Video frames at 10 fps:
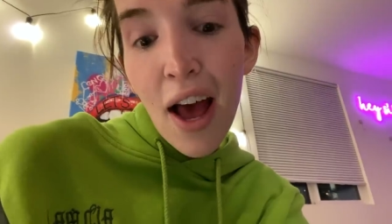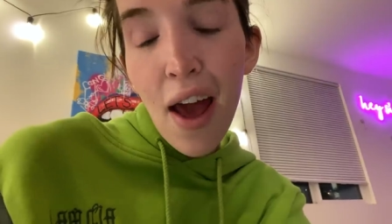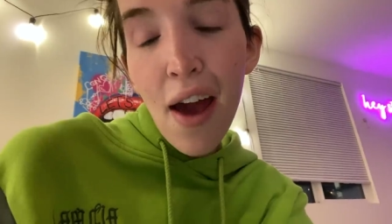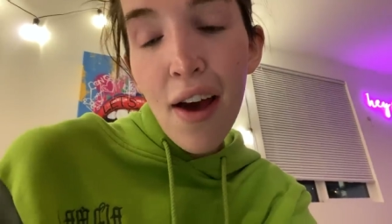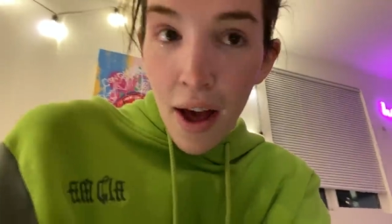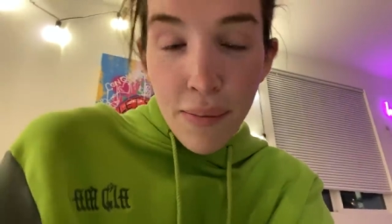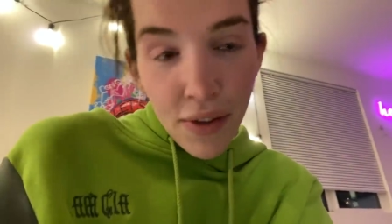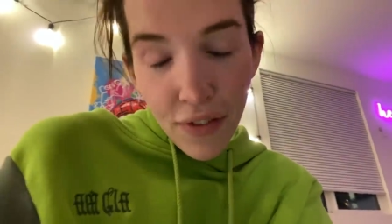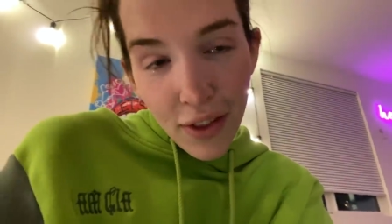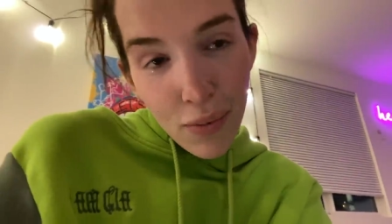I'm
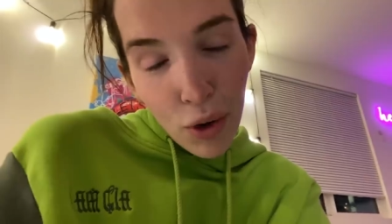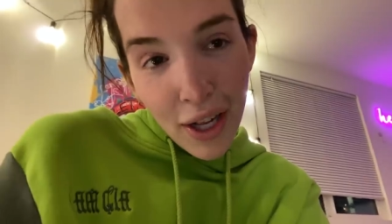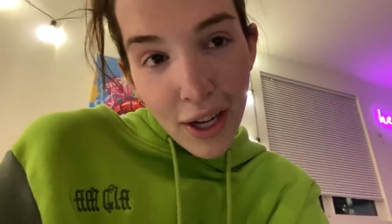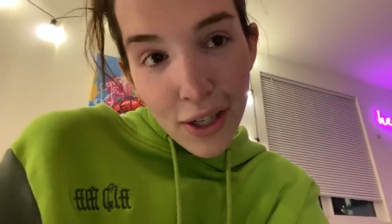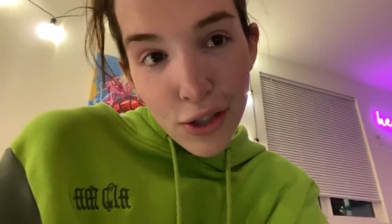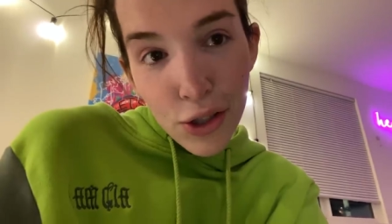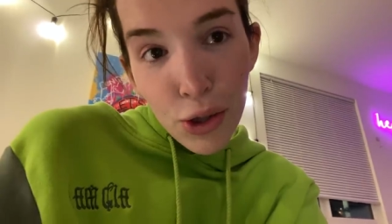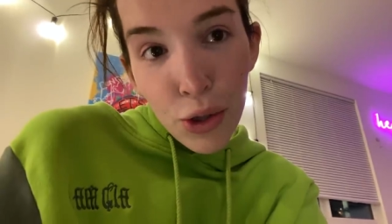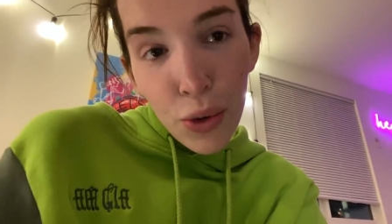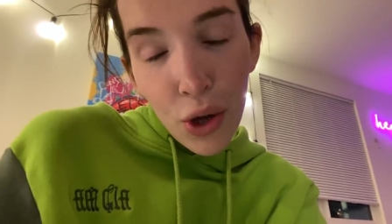leaving in the morning
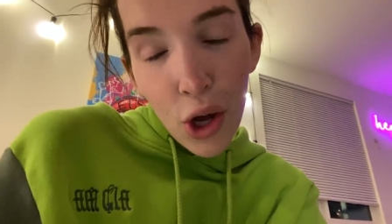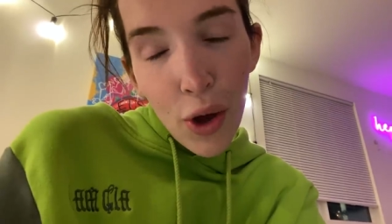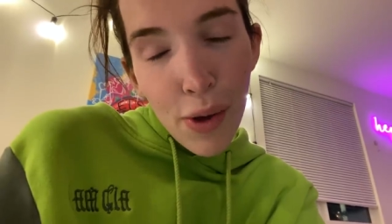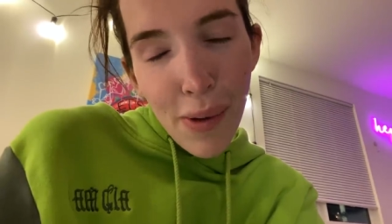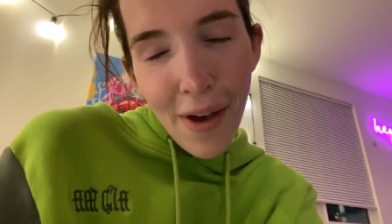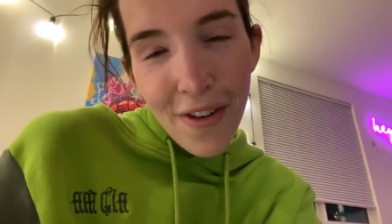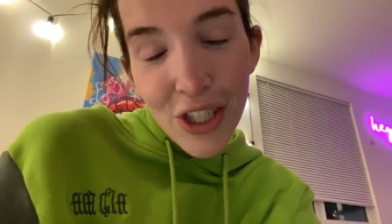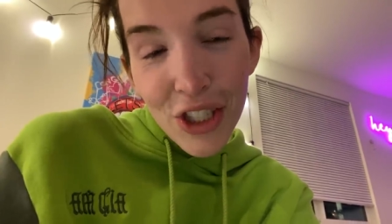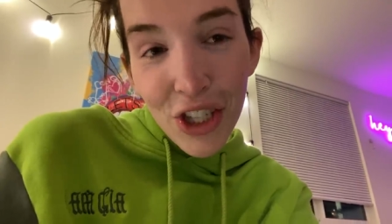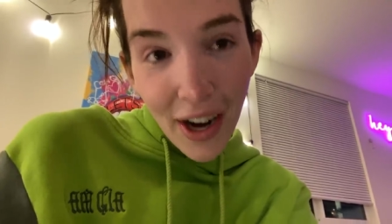to go get my
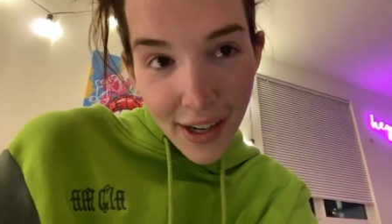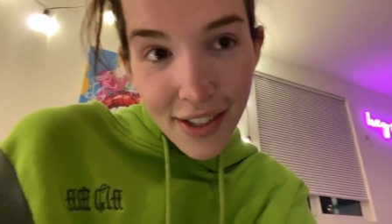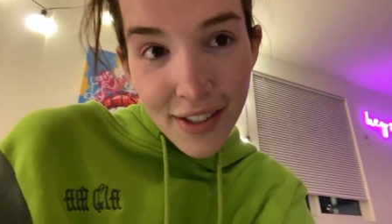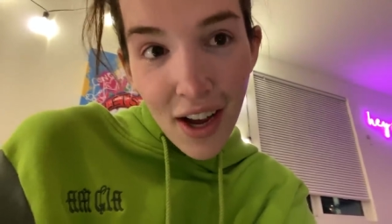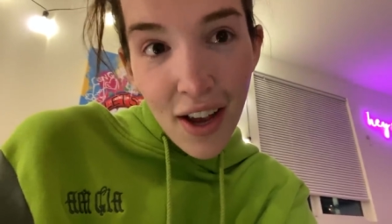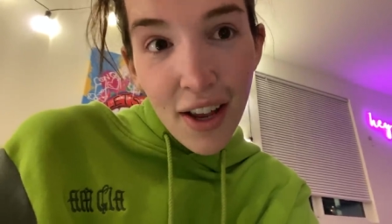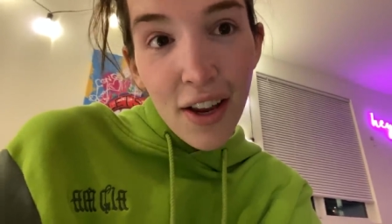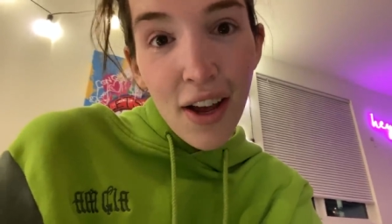vagina done.